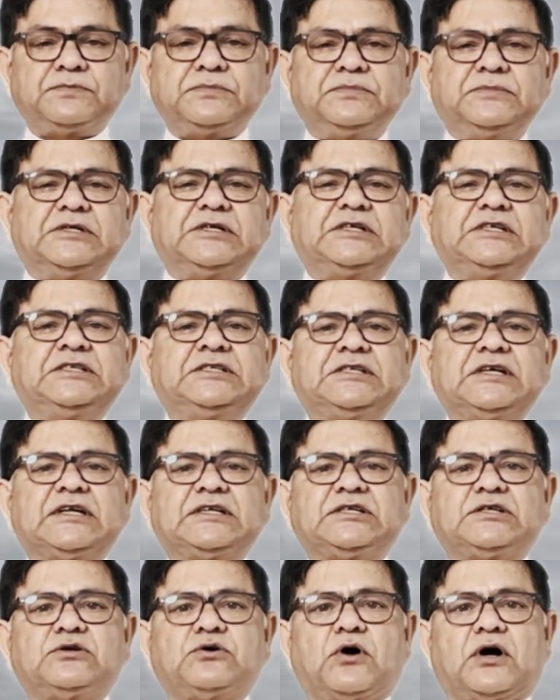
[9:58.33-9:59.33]
The
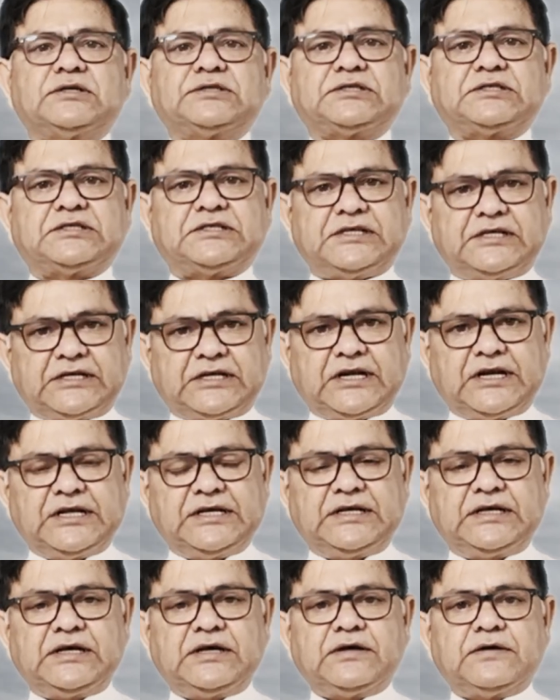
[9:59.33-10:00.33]
research
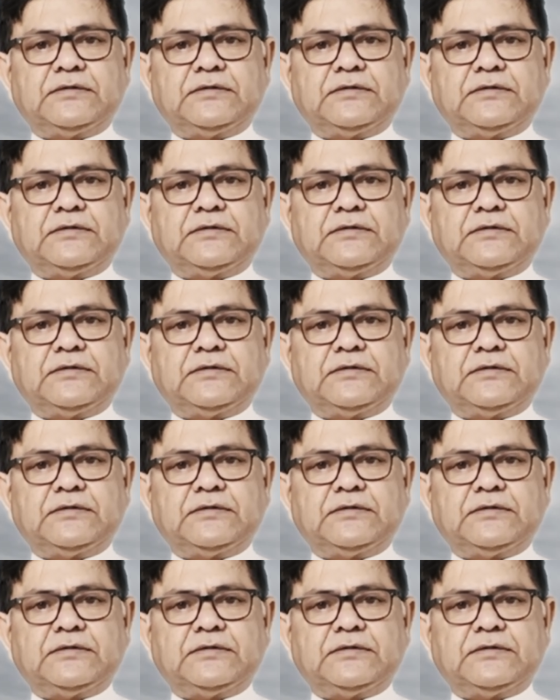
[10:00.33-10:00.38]
constantly